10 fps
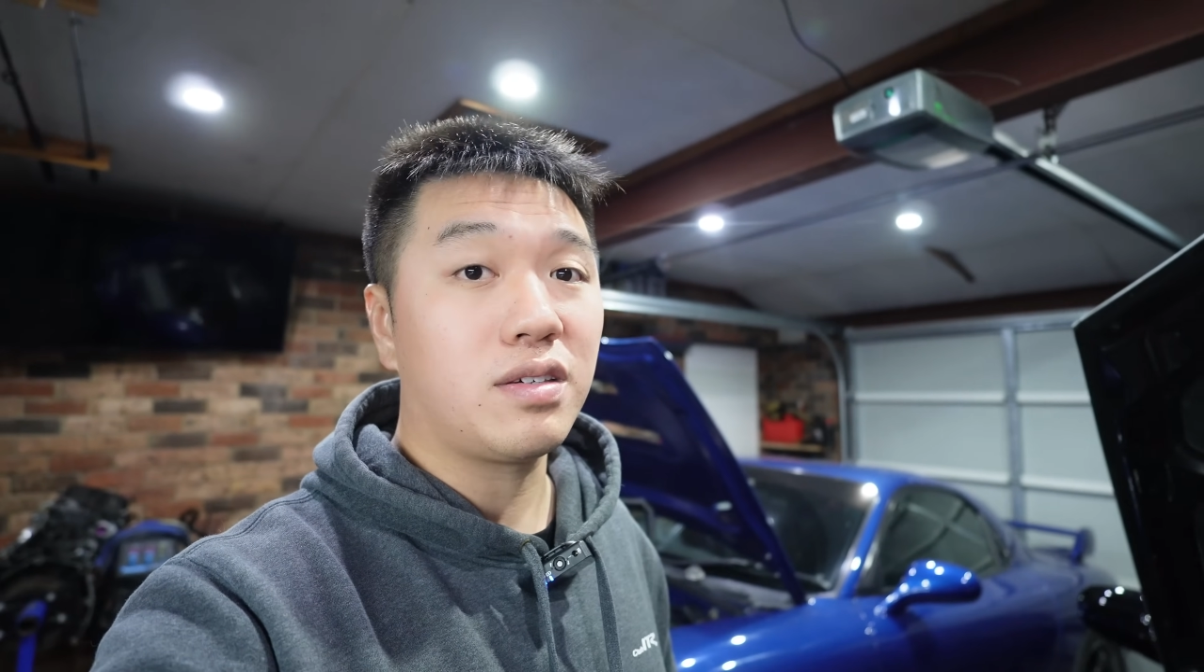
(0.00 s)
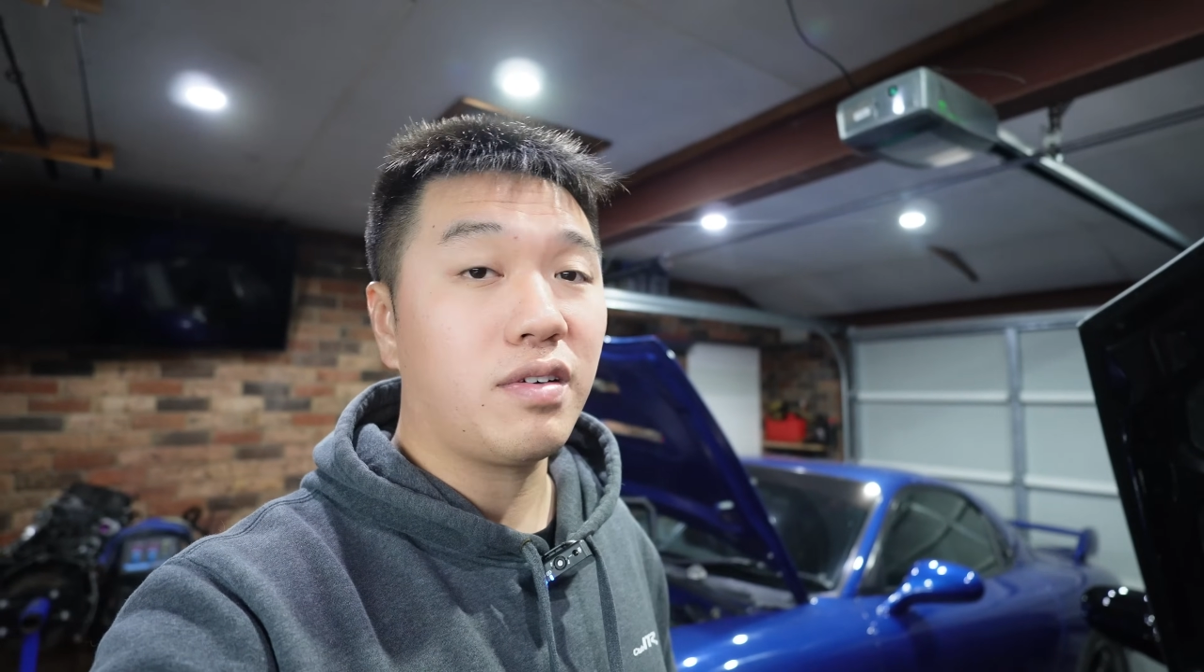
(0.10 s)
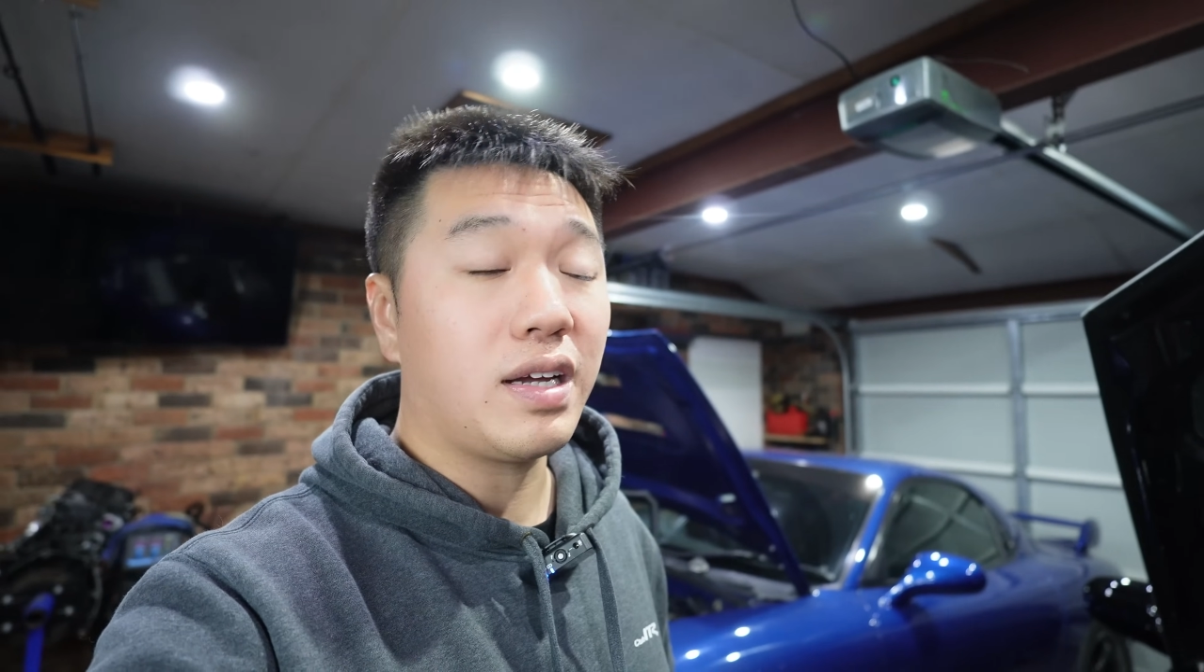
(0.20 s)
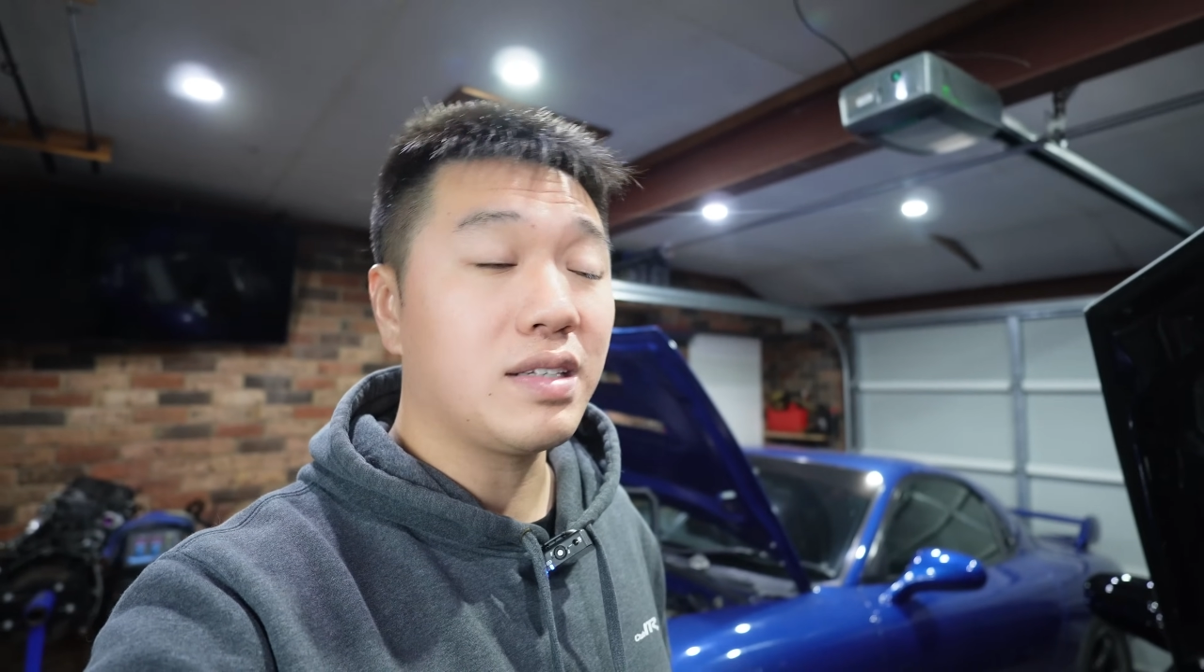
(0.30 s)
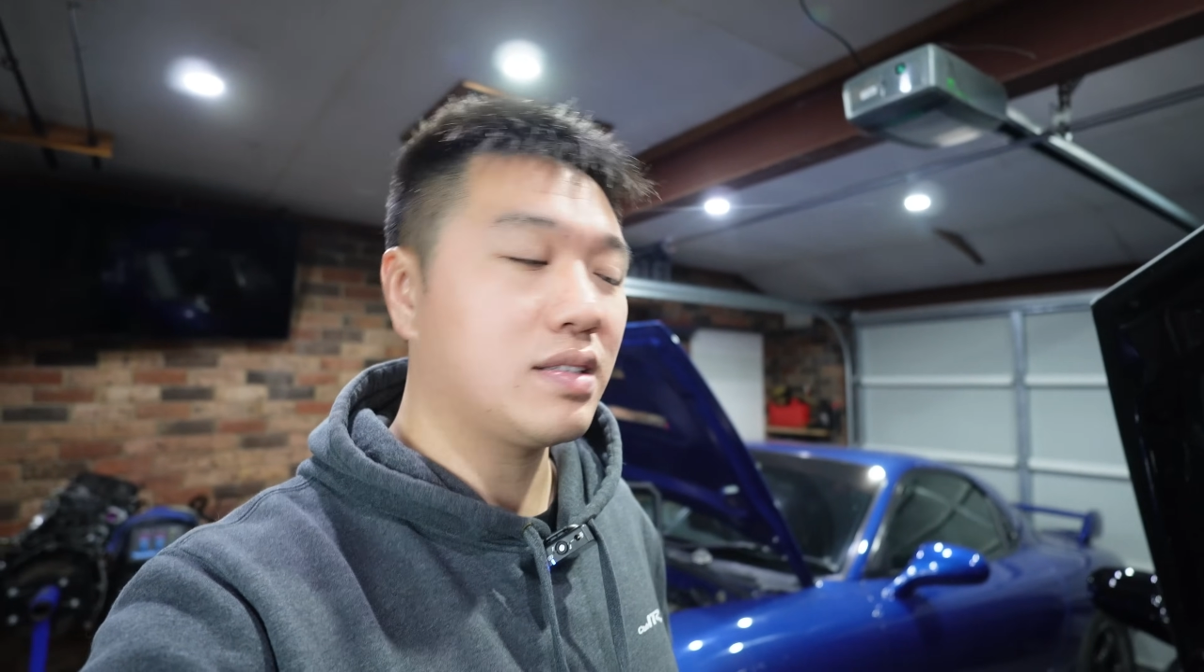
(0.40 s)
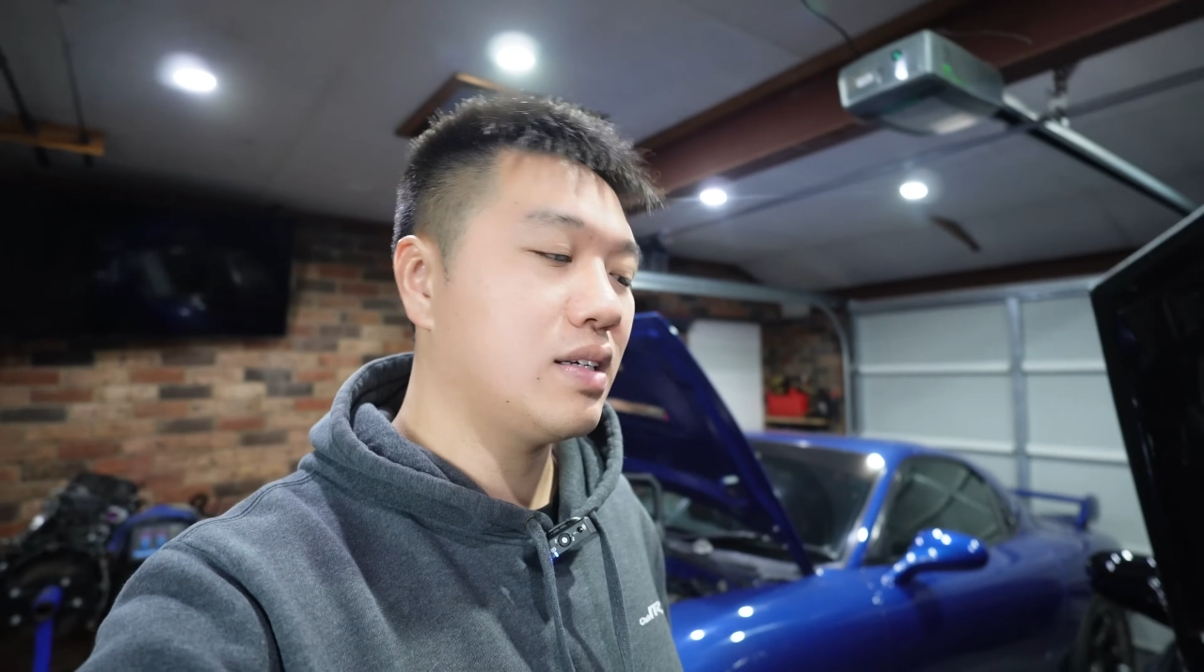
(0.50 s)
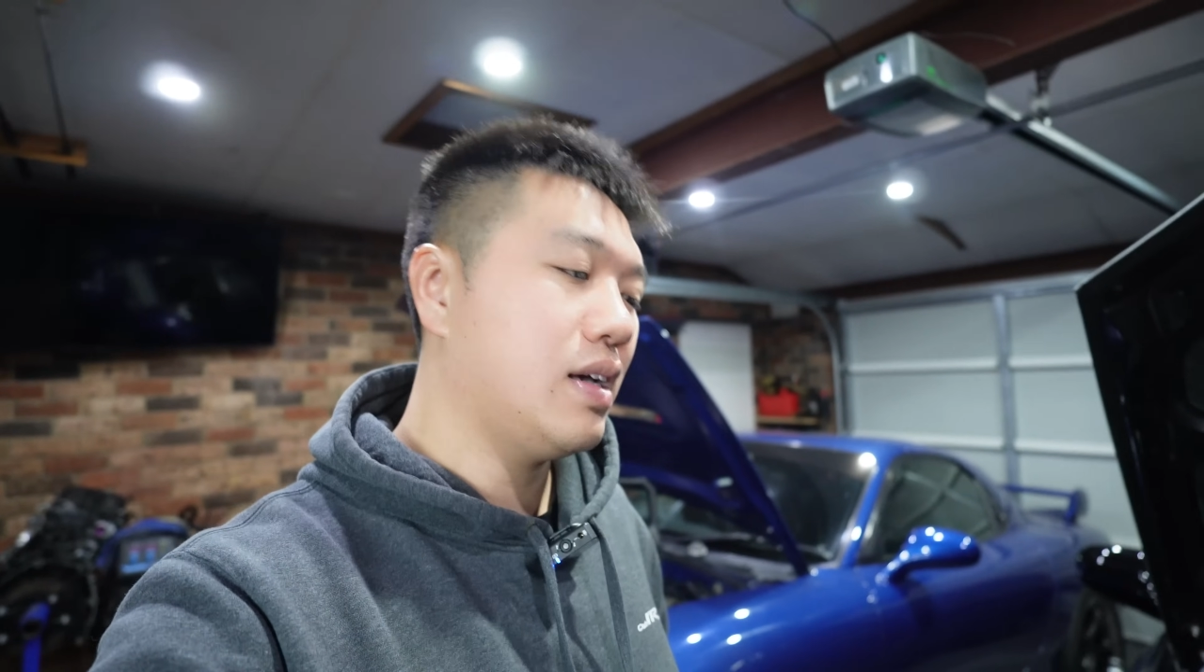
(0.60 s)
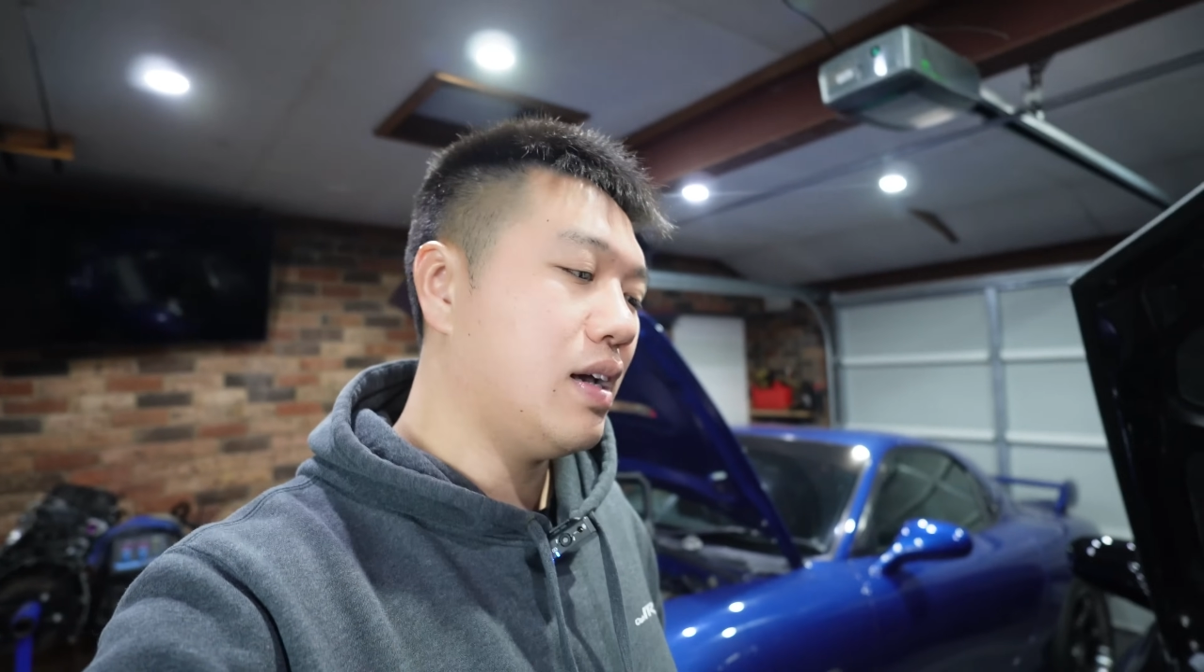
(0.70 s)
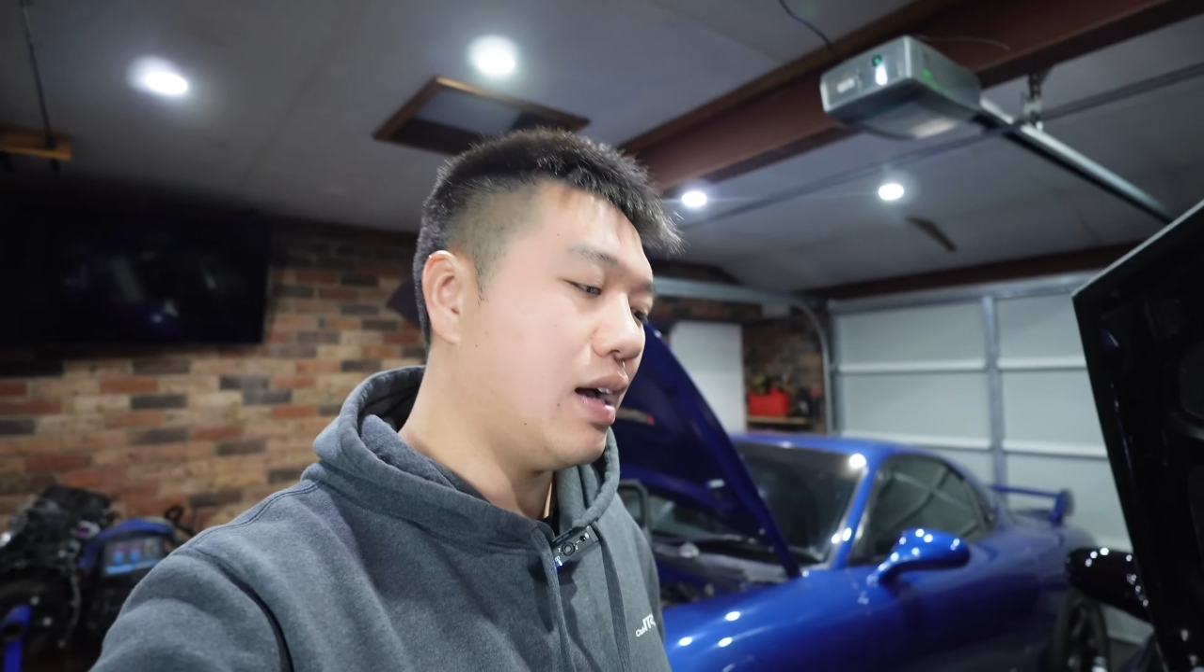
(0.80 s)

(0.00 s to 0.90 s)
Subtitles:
degrees.